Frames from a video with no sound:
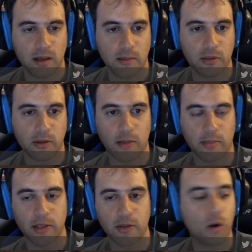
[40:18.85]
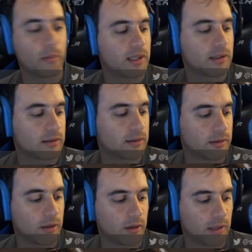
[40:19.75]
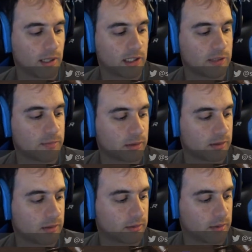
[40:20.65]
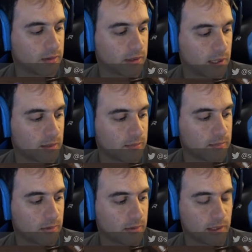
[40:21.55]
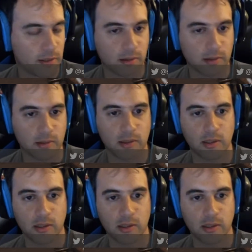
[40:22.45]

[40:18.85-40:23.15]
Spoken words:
I by no means, you know, an expert on the game or anything.